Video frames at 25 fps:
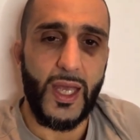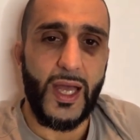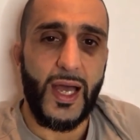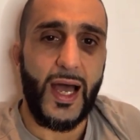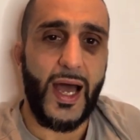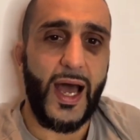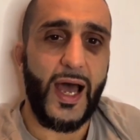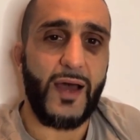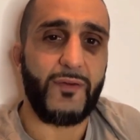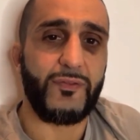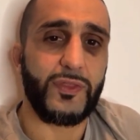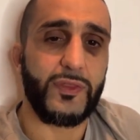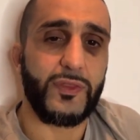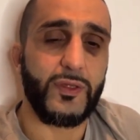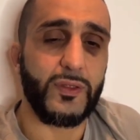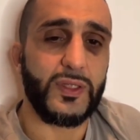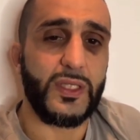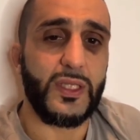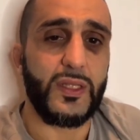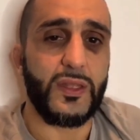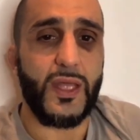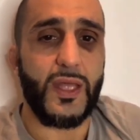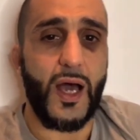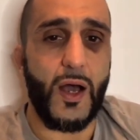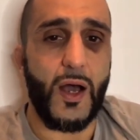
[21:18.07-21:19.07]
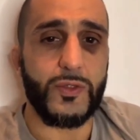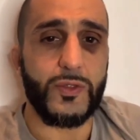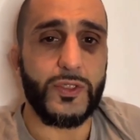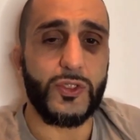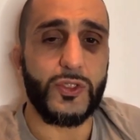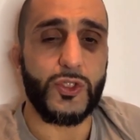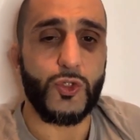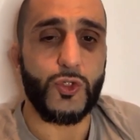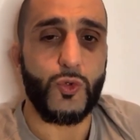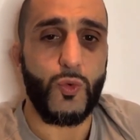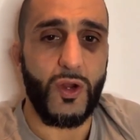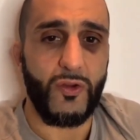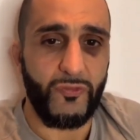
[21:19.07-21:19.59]
I have 13,000
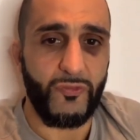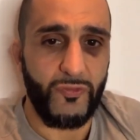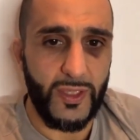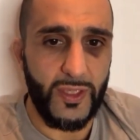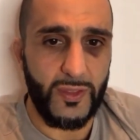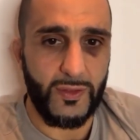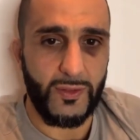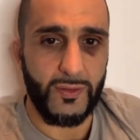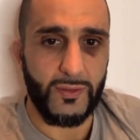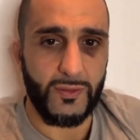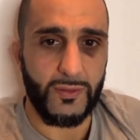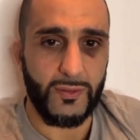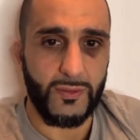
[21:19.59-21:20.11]
square feet.